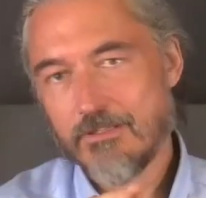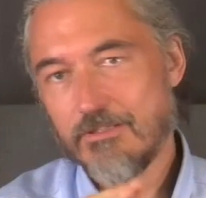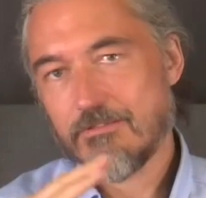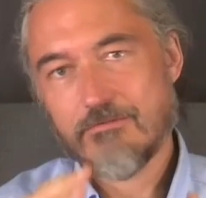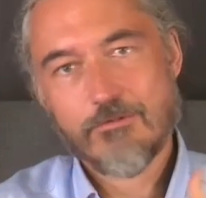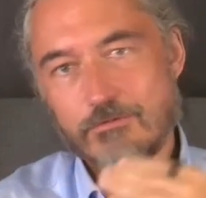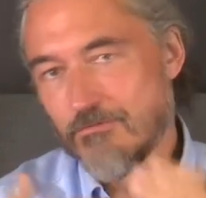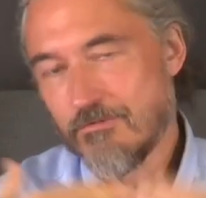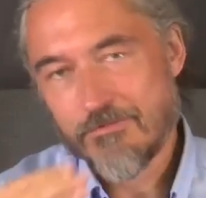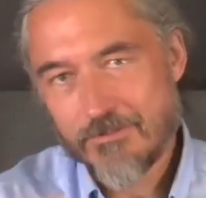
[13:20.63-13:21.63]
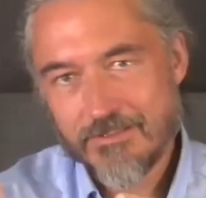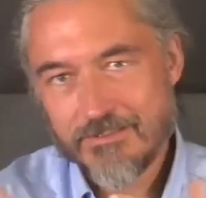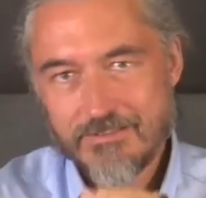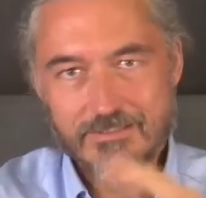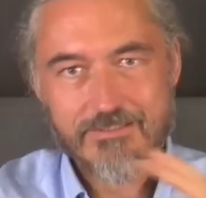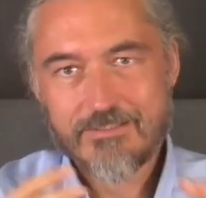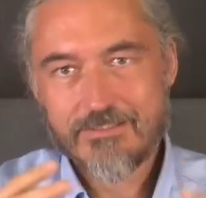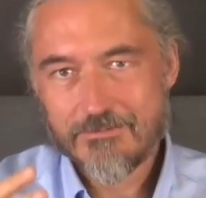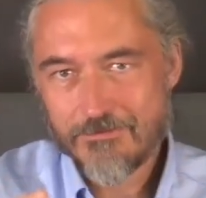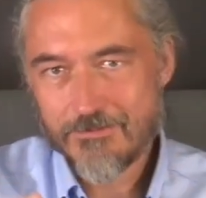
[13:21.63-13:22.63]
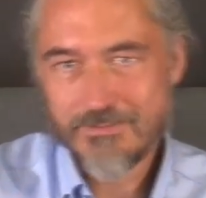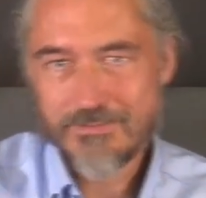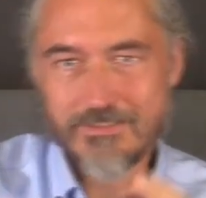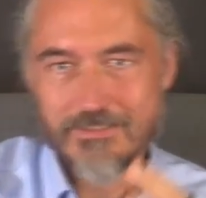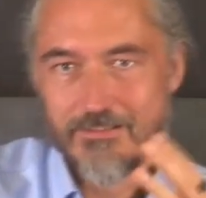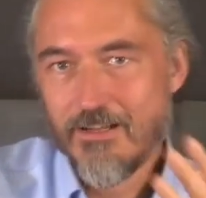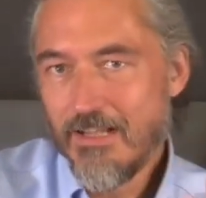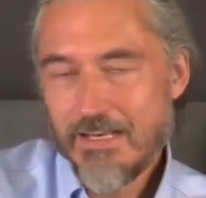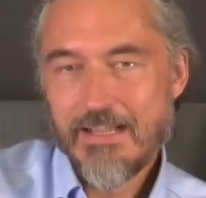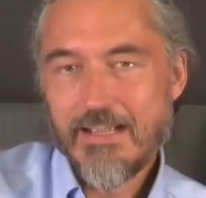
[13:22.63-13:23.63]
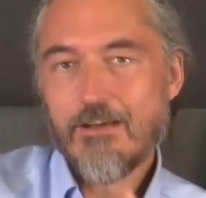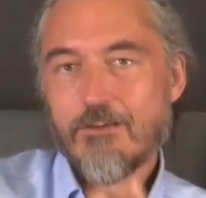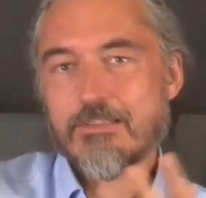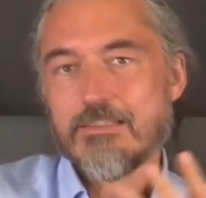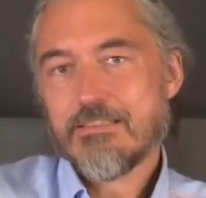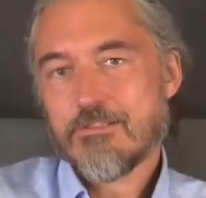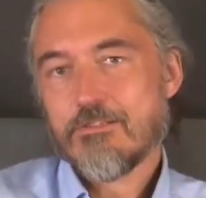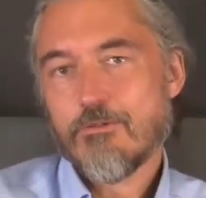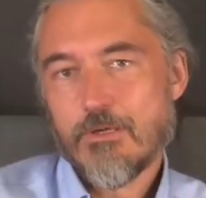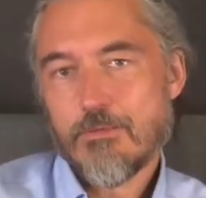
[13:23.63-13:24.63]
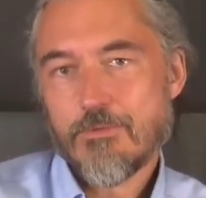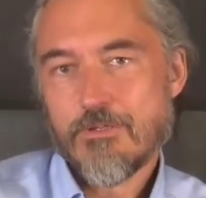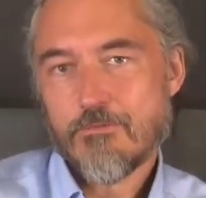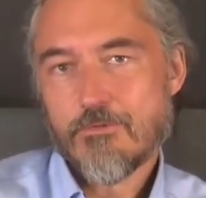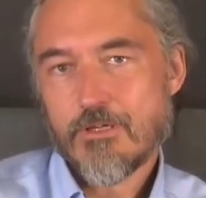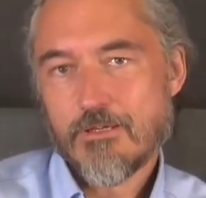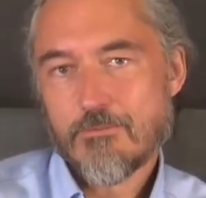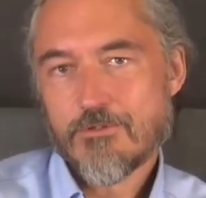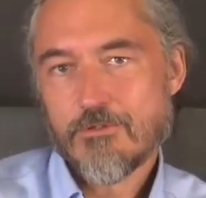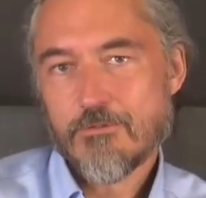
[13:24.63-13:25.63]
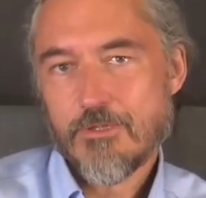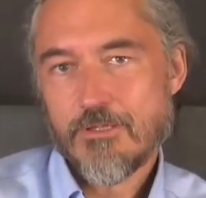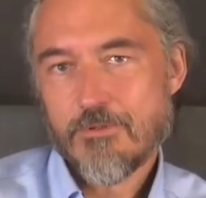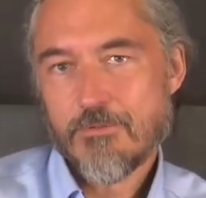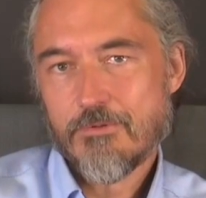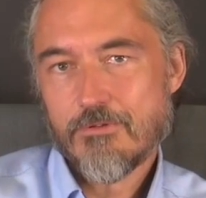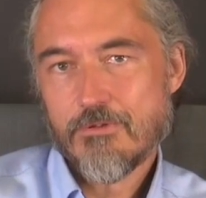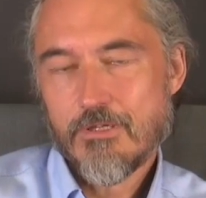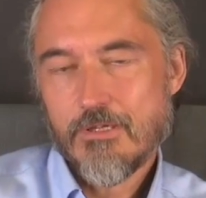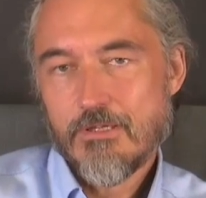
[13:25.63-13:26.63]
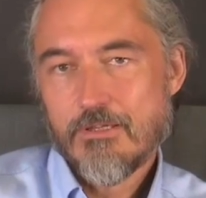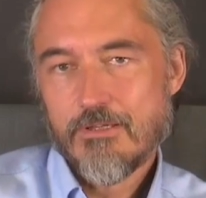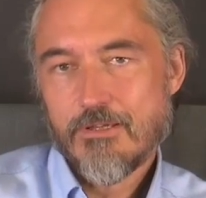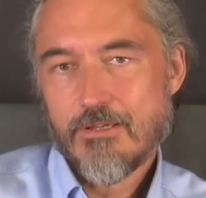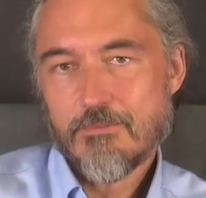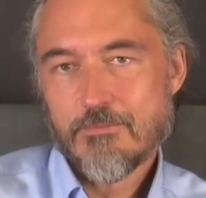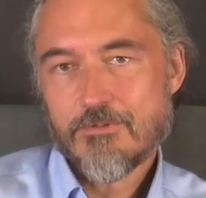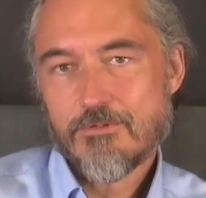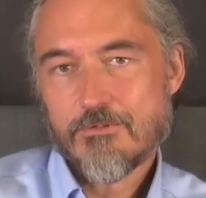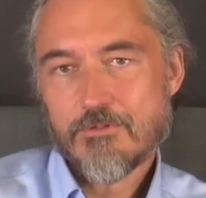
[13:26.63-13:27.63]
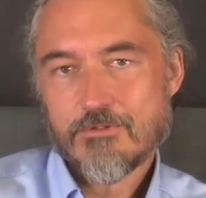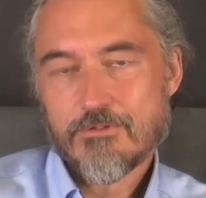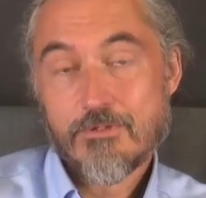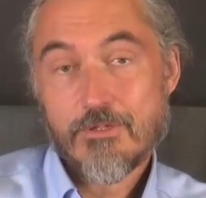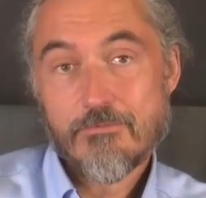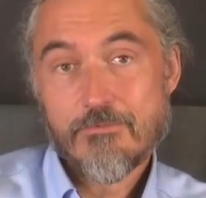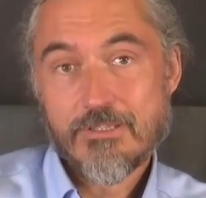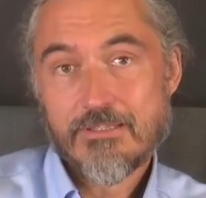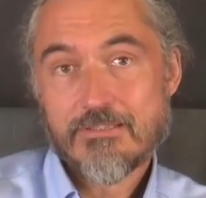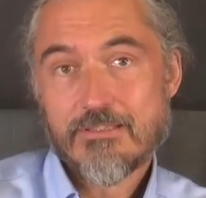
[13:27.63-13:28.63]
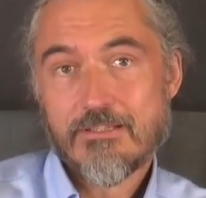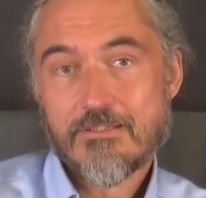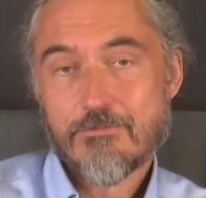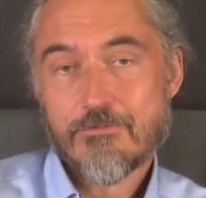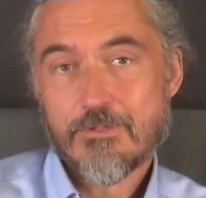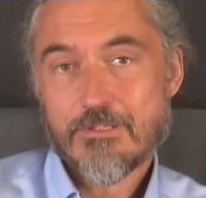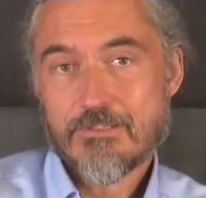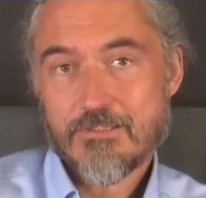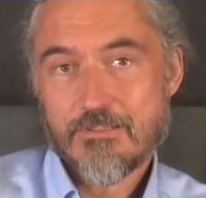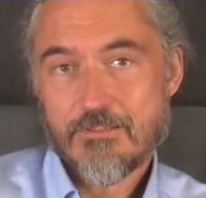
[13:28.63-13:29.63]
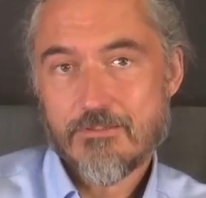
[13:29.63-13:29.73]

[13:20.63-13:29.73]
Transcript: There's no difference. There is a difference there. Like, how does this show up in your work? I'm sure many people that come to you also come with this kind of question.